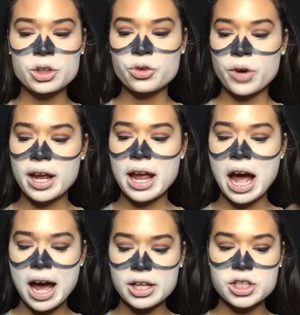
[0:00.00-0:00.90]
and gray
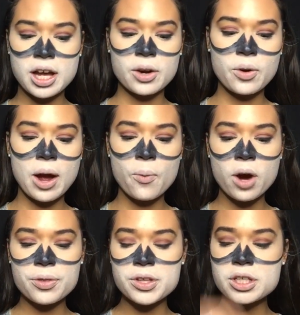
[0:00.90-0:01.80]
eyeshadow. I
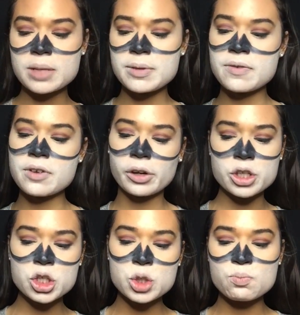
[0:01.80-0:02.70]
want this to be very
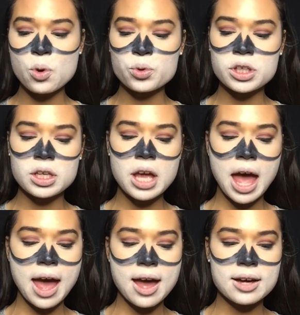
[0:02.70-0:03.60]
smoky
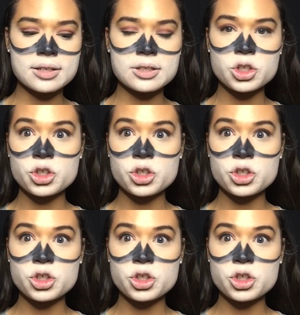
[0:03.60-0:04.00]
and